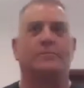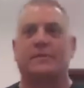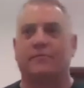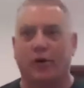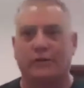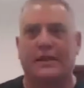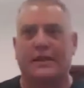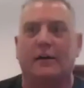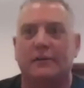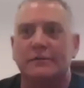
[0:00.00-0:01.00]
of
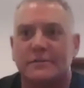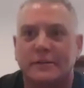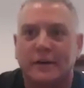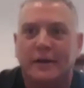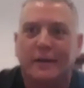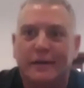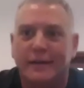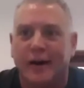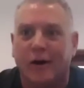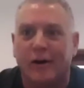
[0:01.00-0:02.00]
hotels,
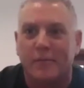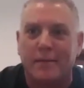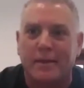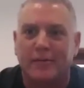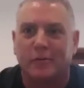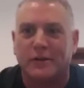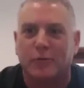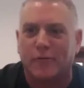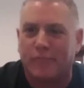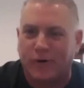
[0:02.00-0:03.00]
and maybe even when you
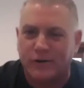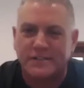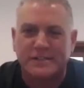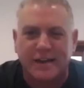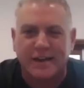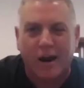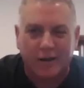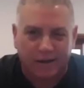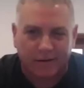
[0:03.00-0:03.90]
were first starting.